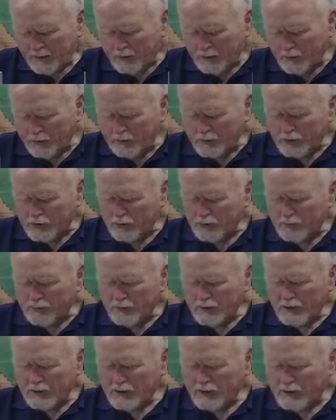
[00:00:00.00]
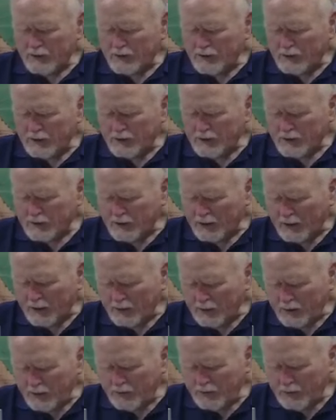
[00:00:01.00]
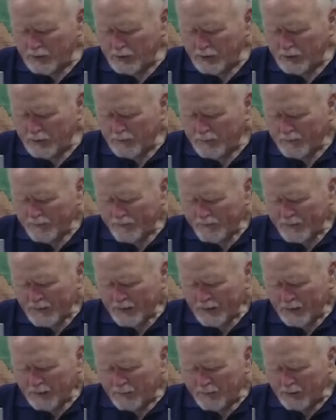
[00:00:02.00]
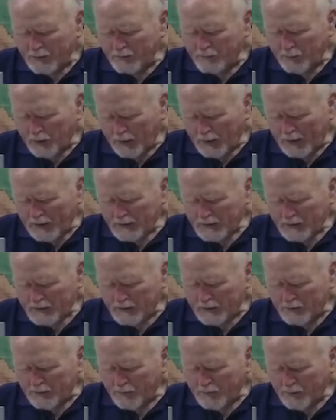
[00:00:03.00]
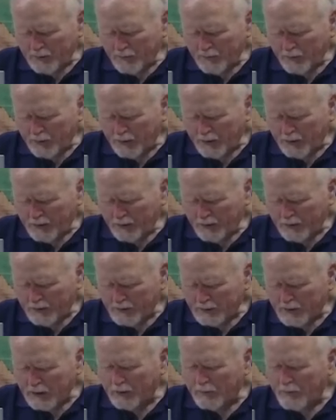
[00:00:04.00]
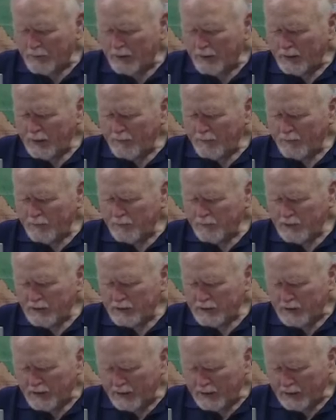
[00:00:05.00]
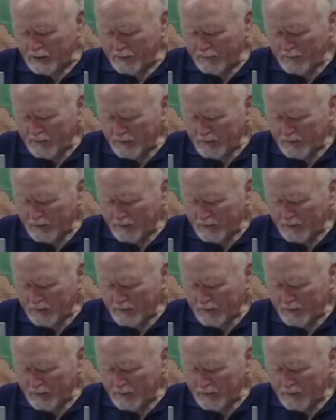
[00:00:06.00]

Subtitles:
those who listen to this on YouTube be blessed, and we pray that some may even be saved.